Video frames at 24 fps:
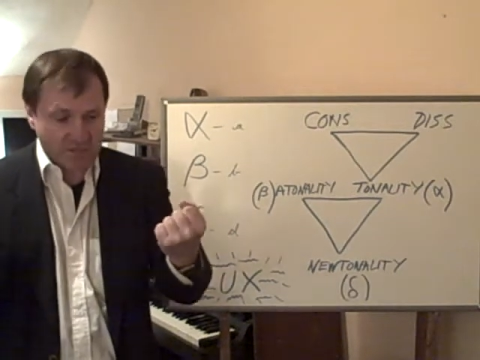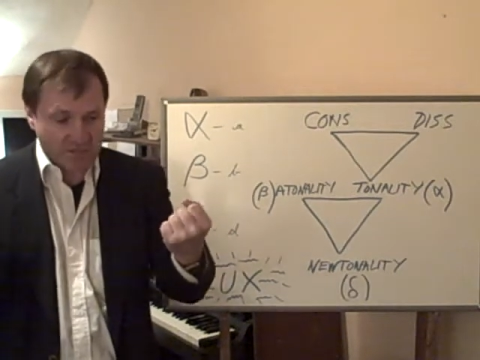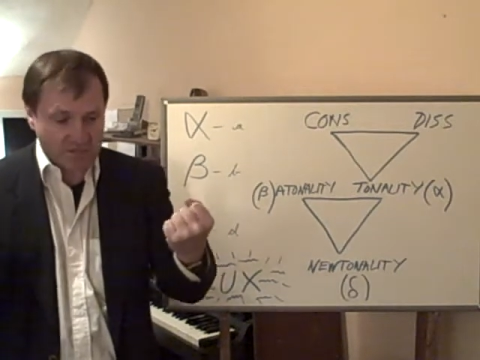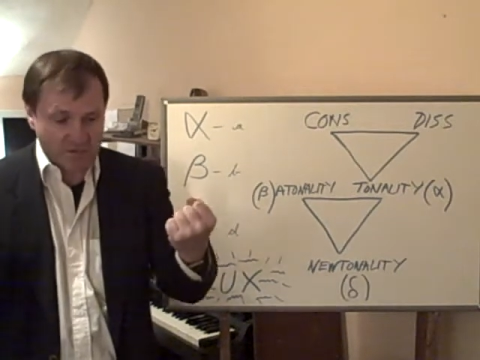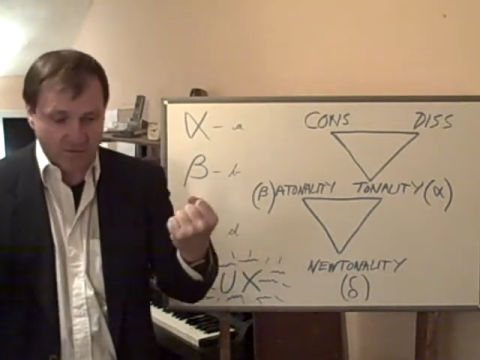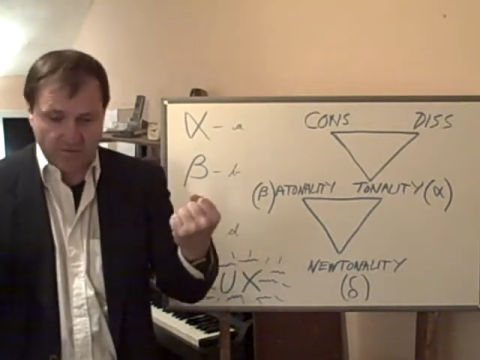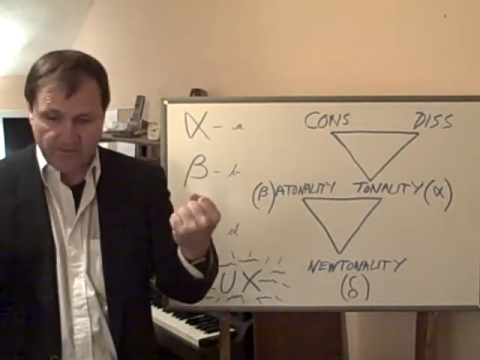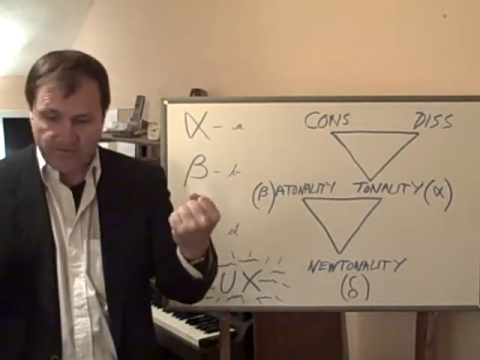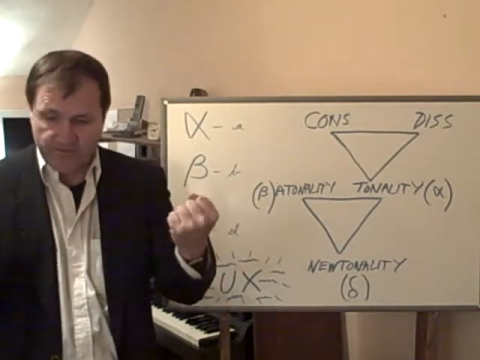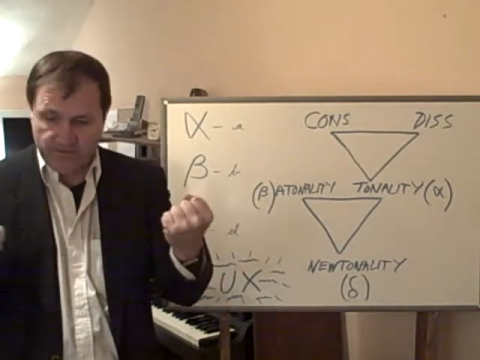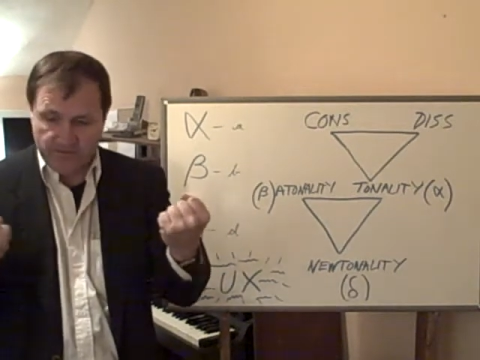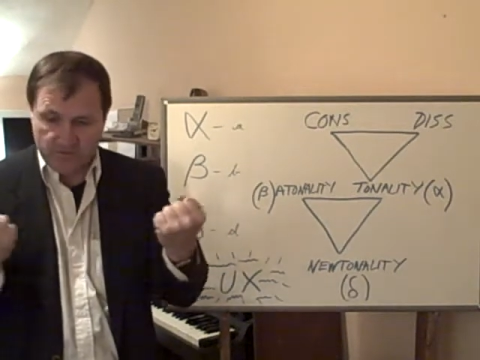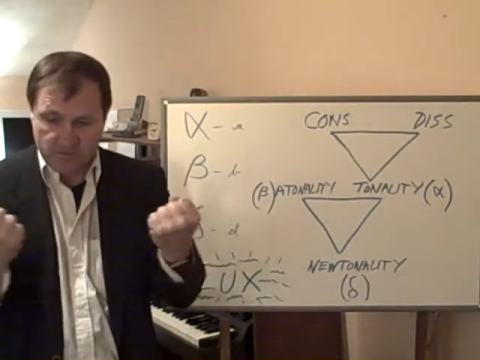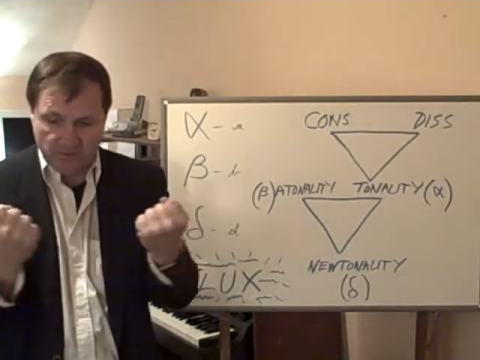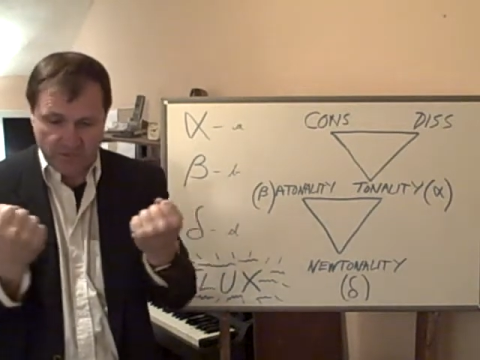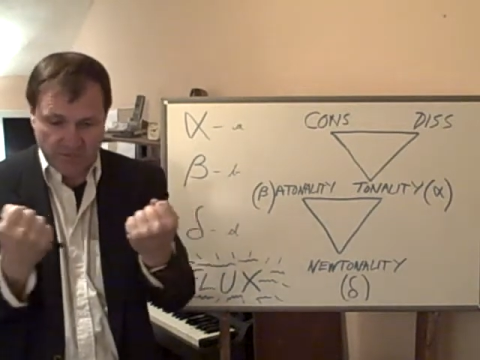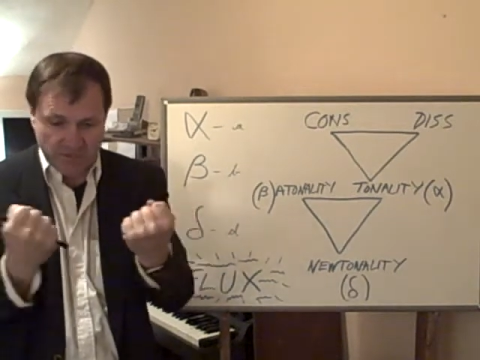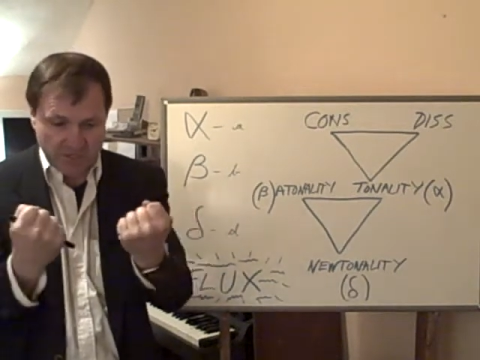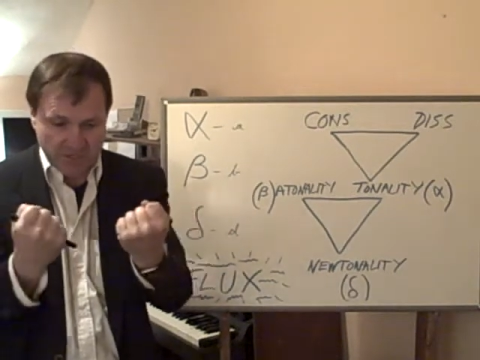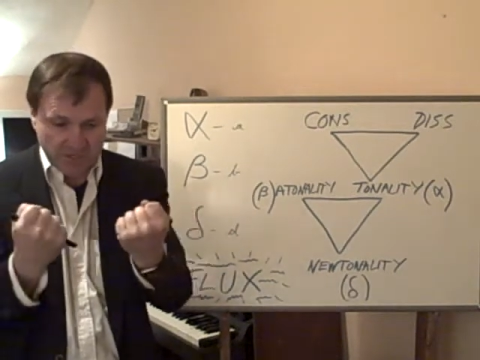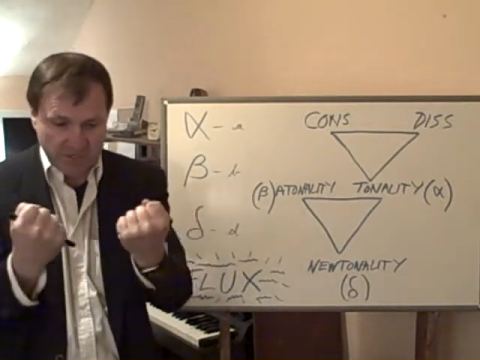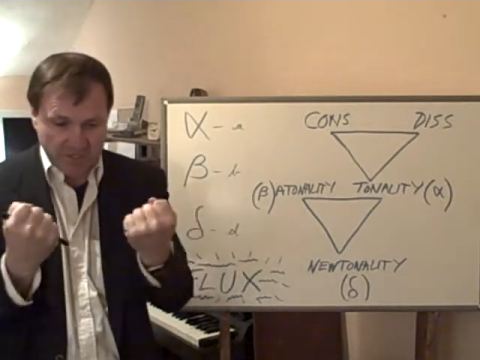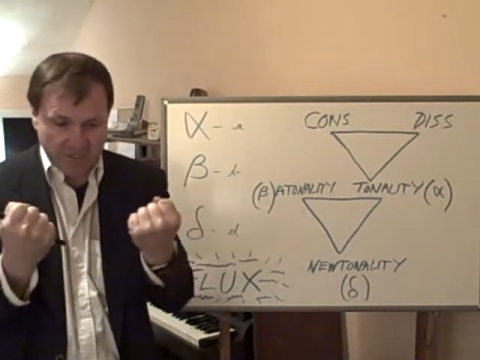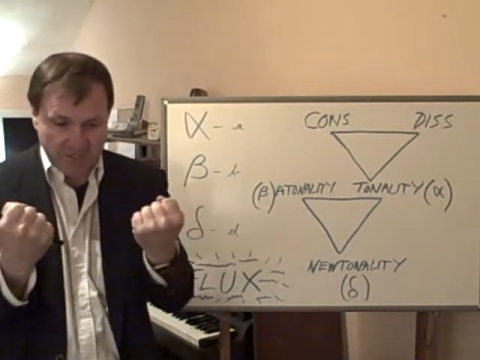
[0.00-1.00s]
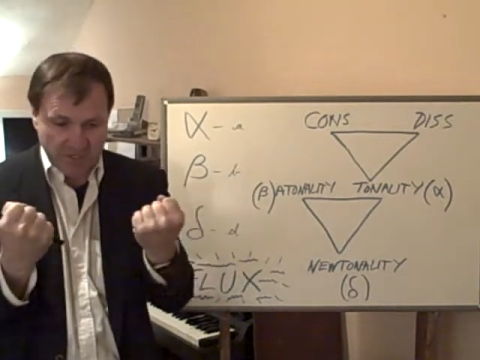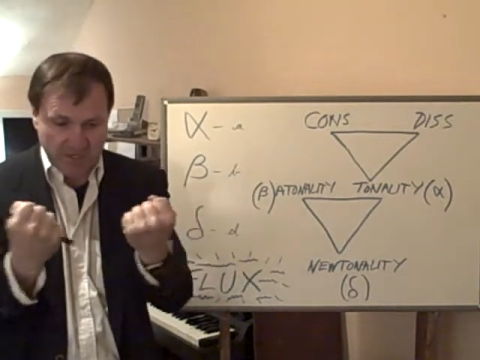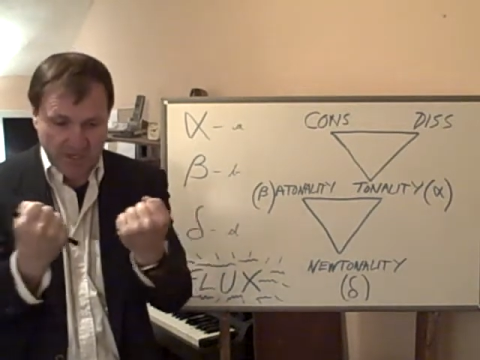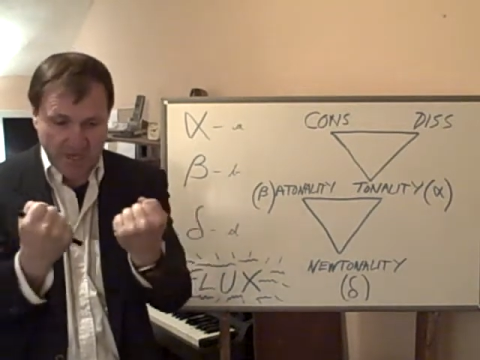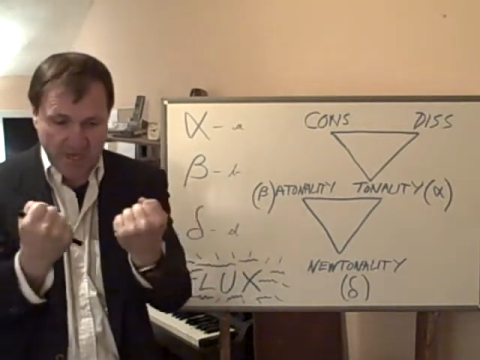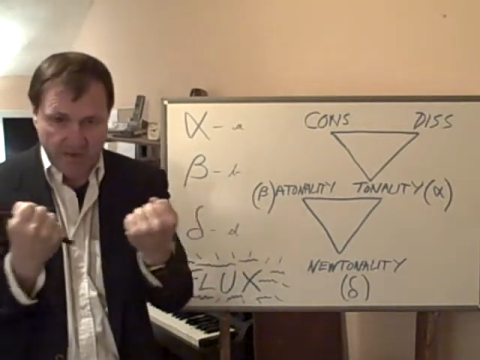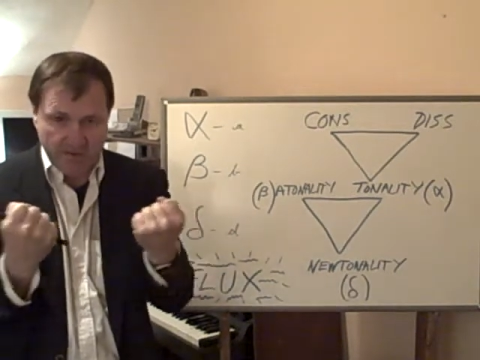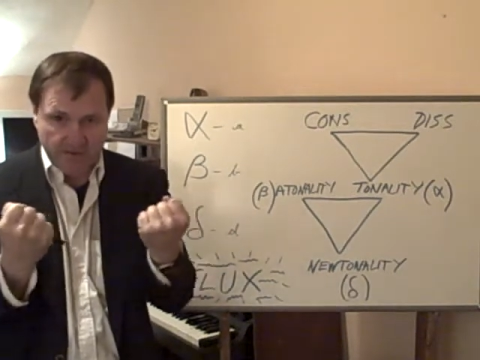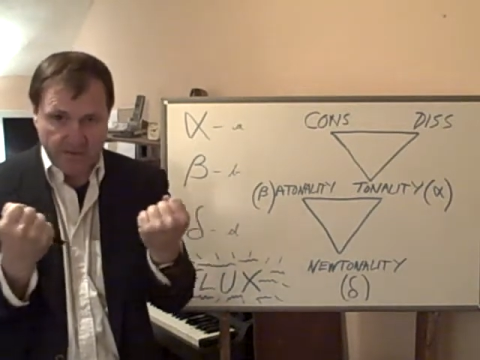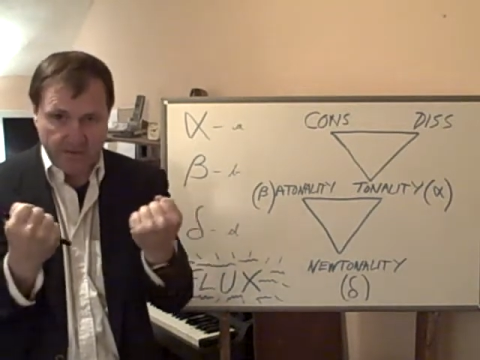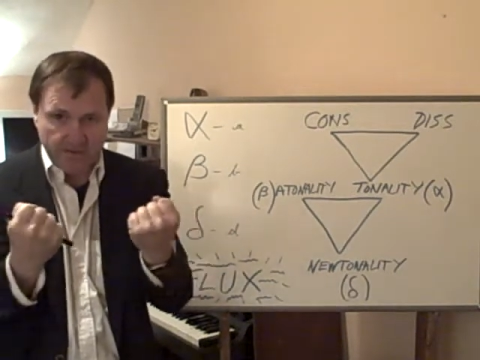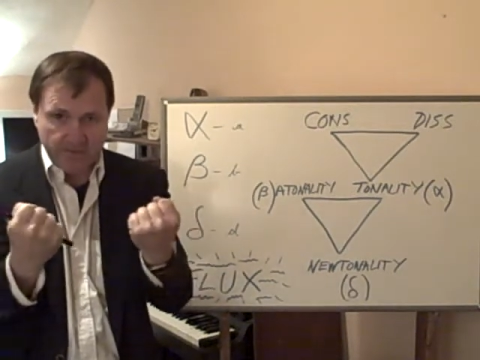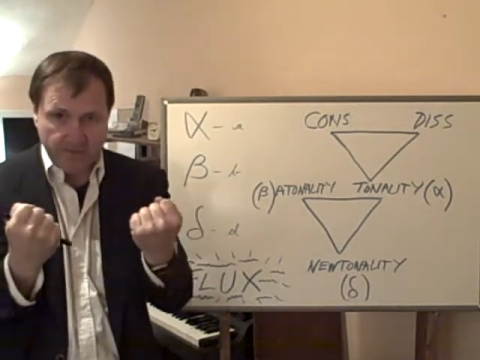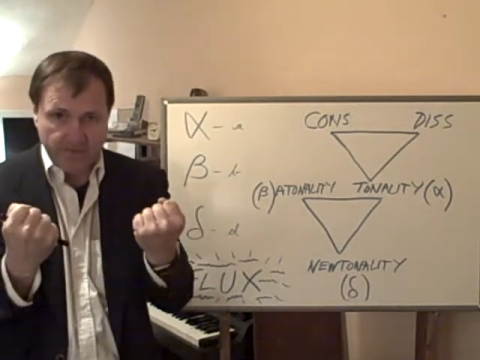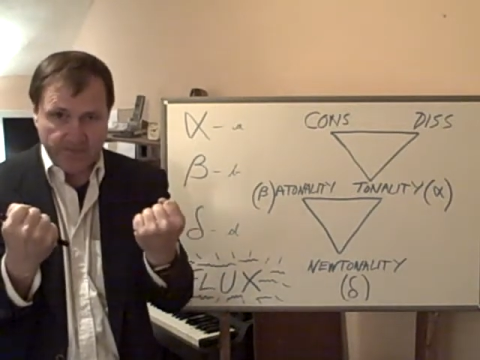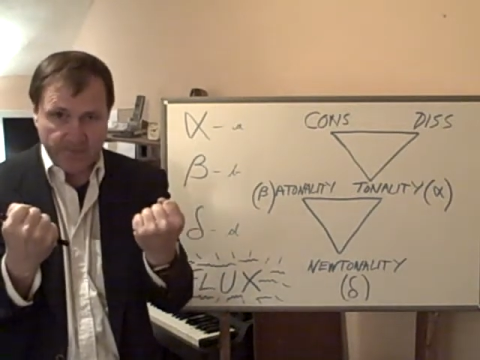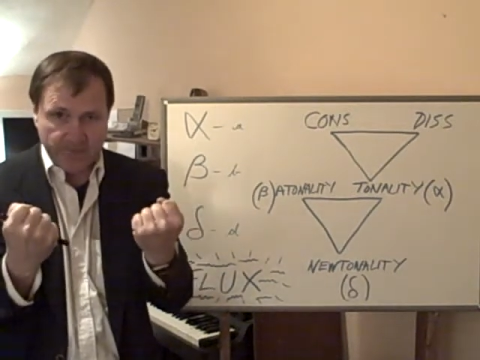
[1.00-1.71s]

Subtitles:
two forces together